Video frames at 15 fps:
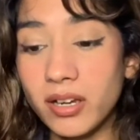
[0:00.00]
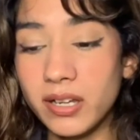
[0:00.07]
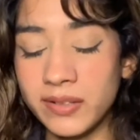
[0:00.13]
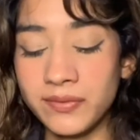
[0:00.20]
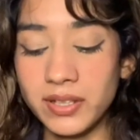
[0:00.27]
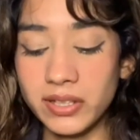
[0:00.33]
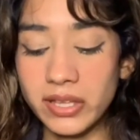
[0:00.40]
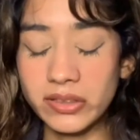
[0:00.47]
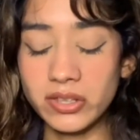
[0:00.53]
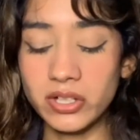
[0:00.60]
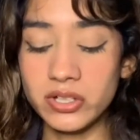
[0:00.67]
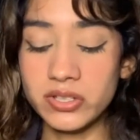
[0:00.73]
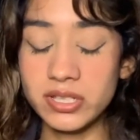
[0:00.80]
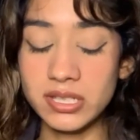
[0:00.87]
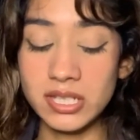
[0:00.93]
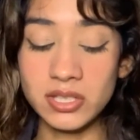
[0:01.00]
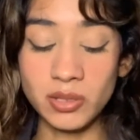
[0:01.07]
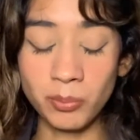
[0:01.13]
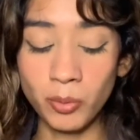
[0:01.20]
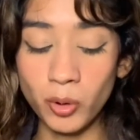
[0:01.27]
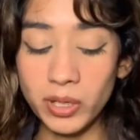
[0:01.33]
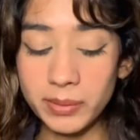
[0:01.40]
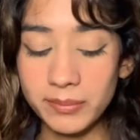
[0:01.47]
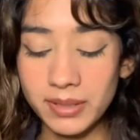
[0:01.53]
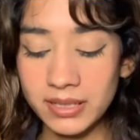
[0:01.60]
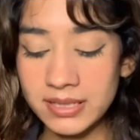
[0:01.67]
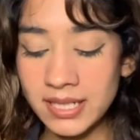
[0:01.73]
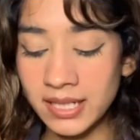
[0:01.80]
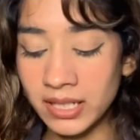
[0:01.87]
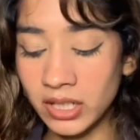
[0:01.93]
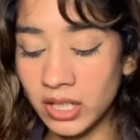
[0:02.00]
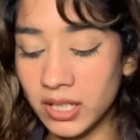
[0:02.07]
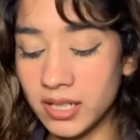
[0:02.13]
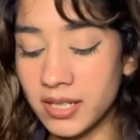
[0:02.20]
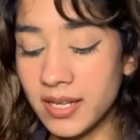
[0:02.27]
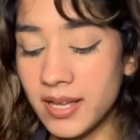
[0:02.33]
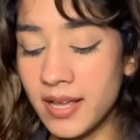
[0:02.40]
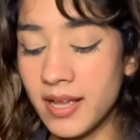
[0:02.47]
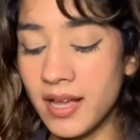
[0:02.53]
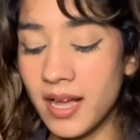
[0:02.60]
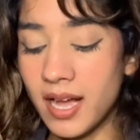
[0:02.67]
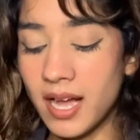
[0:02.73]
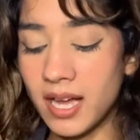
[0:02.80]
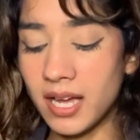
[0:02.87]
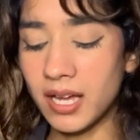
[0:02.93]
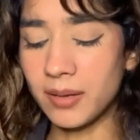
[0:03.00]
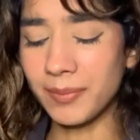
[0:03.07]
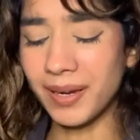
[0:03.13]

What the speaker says: I feel like there's disappointment here. I